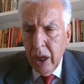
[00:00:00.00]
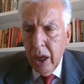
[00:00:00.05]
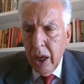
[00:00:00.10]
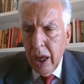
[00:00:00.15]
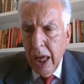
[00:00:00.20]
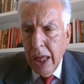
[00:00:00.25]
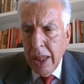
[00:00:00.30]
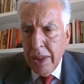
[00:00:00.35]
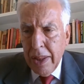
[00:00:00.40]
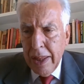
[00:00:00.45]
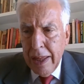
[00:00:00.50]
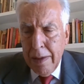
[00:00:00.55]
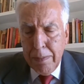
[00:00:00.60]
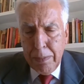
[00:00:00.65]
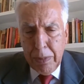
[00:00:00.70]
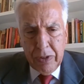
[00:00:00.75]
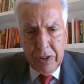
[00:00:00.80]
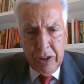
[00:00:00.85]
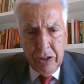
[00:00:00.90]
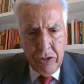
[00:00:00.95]
and the
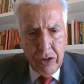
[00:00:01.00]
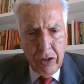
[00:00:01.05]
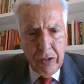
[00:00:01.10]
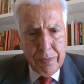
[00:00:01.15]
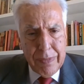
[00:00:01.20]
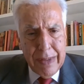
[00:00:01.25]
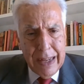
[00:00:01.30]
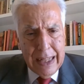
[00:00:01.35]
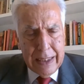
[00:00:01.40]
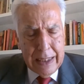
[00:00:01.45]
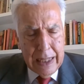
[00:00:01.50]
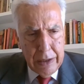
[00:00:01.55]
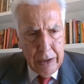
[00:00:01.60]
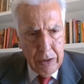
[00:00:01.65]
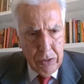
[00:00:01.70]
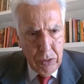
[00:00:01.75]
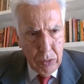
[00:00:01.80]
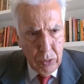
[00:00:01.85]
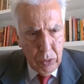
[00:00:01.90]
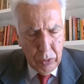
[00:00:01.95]
imposition of military rule.